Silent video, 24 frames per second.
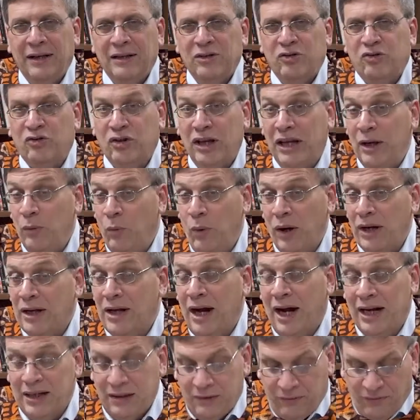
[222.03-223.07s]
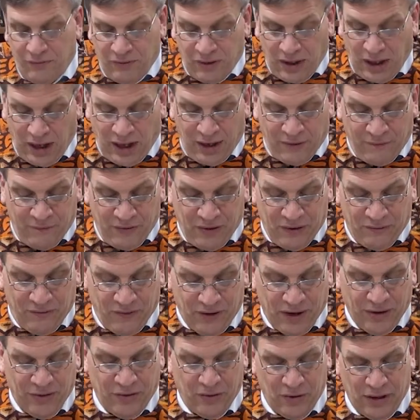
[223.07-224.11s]
See what kind of love the
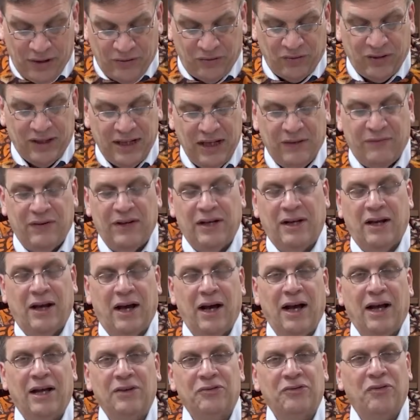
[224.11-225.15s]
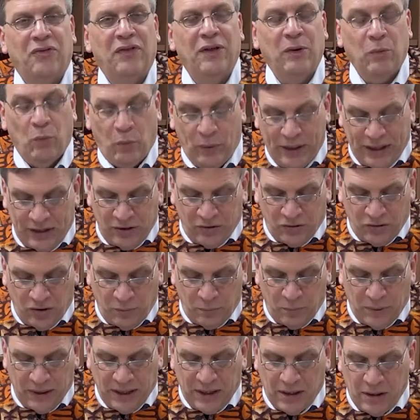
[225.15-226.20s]
Father has given to us that we
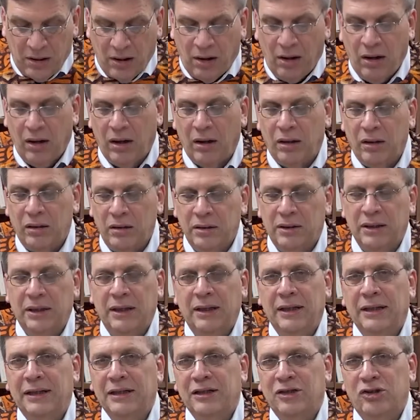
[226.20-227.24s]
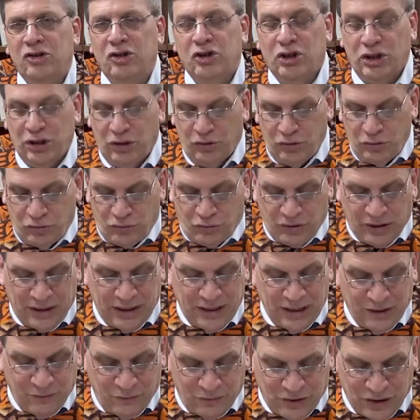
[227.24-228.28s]
should be called
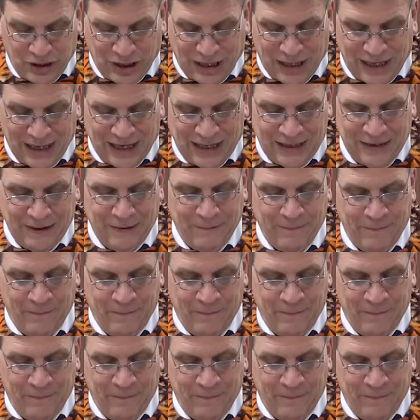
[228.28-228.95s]
children of God.